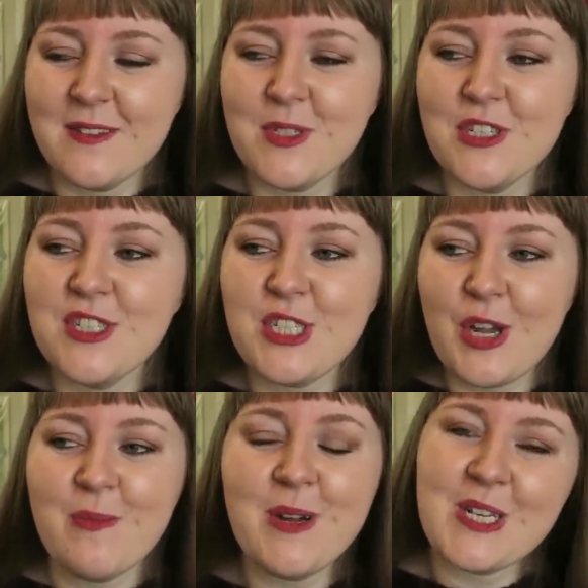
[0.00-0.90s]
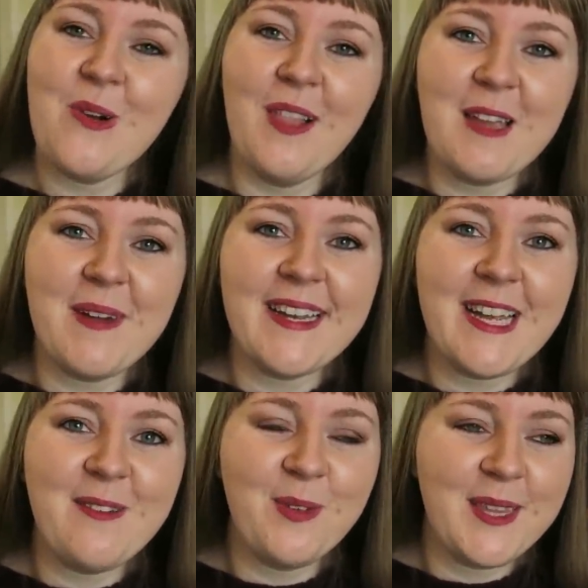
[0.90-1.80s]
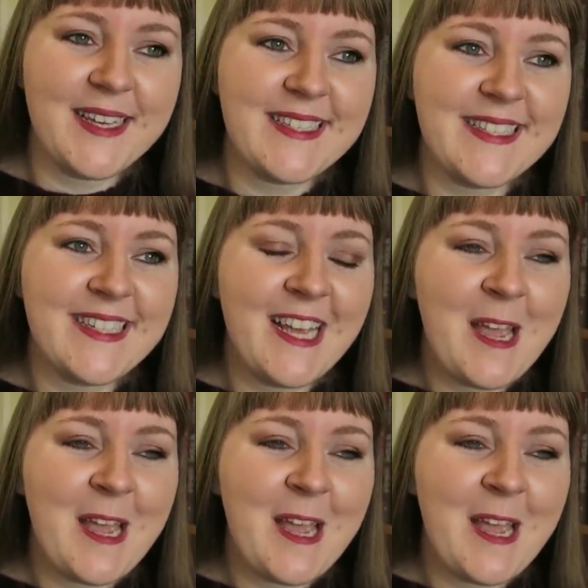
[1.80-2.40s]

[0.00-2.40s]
There was just so much calling my name for this.